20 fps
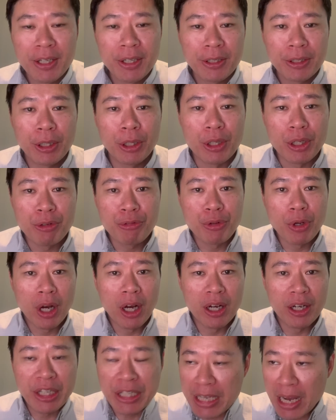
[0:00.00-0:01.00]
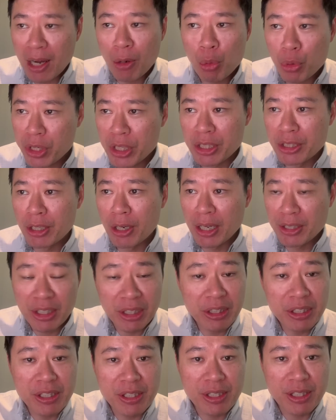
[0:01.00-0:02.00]
Now, if you are a young working adult, I
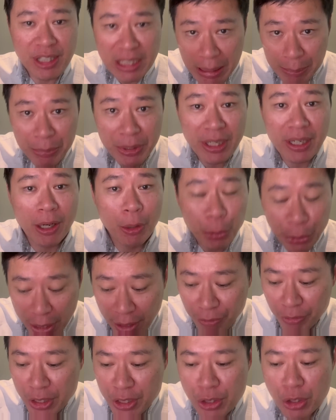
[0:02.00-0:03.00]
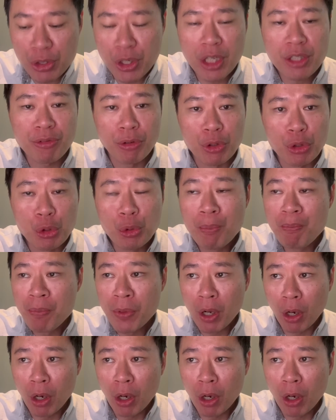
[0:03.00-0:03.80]
think this is something I'll definitely suggest for you.